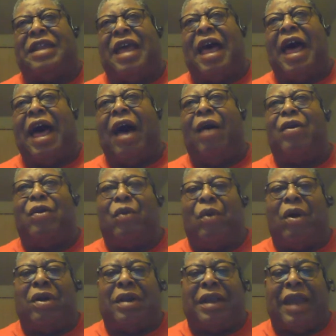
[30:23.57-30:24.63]
how to
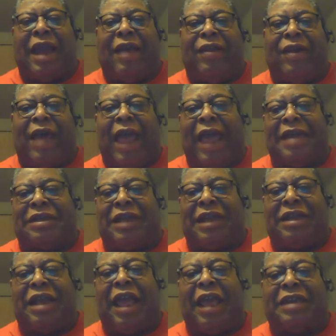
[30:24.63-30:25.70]
work together as
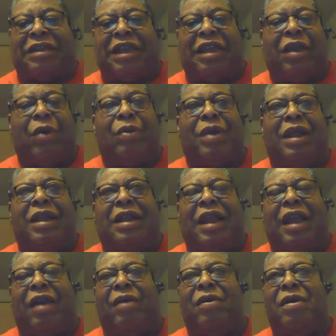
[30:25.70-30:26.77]
a unit
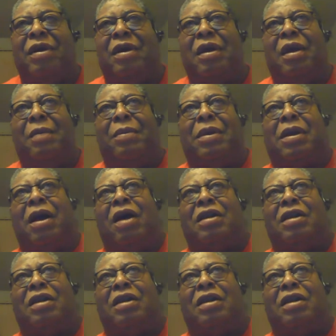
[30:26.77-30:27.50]
there, because